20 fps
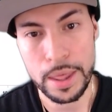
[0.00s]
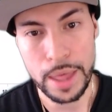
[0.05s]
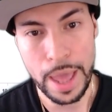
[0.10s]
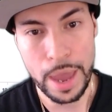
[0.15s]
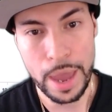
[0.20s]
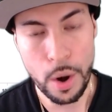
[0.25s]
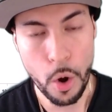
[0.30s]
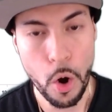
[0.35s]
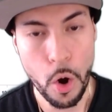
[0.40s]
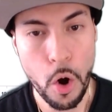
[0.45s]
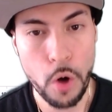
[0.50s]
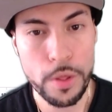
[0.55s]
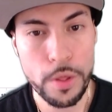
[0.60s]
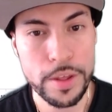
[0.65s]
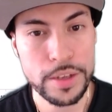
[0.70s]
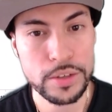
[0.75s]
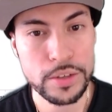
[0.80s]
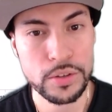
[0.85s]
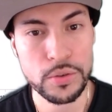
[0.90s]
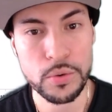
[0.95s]
and all
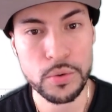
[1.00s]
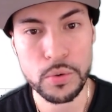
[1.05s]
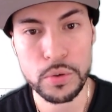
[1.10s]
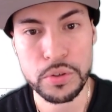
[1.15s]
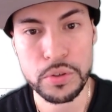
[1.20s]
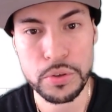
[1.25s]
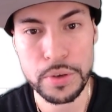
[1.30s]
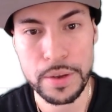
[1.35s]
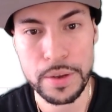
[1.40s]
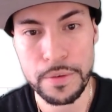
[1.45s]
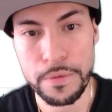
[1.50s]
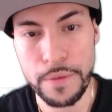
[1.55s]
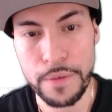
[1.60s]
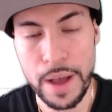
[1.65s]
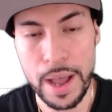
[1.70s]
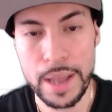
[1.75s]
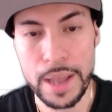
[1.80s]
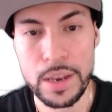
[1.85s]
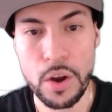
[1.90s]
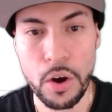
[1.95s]
these tools you can
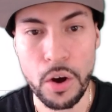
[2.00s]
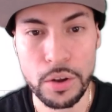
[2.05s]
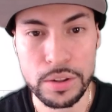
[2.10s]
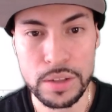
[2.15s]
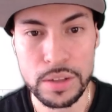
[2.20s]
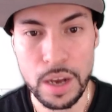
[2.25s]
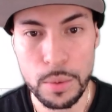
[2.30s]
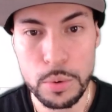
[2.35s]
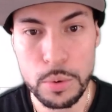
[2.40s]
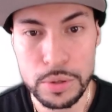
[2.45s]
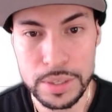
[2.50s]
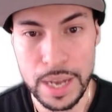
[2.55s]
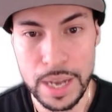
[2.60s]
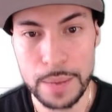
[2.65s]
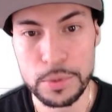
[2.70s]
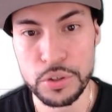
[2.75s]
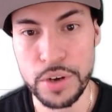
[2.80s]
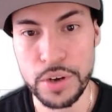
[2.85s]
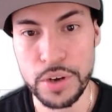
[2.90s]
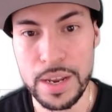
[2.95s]
find on
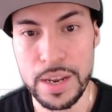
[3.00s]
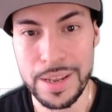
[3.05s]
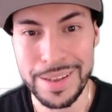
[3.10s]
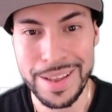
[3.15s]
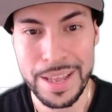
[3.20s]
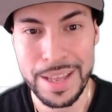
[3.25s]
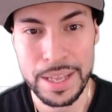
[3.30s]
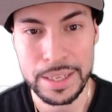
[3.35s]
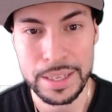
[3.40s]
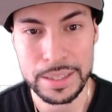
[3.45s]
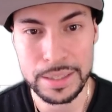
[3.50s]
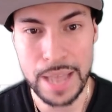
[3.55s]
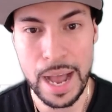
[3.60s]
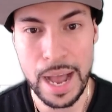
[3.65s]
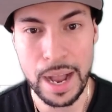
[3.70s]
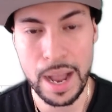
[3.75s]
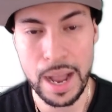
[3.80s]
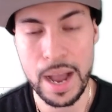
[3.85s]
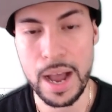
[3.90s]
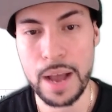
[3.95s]

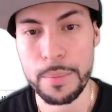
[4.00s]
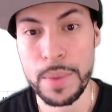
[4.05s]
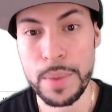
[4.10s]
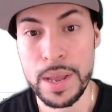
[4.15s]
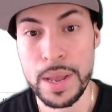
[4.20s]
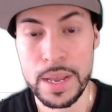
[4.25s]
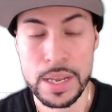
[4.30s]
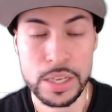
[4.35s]
doubletoptrading.com.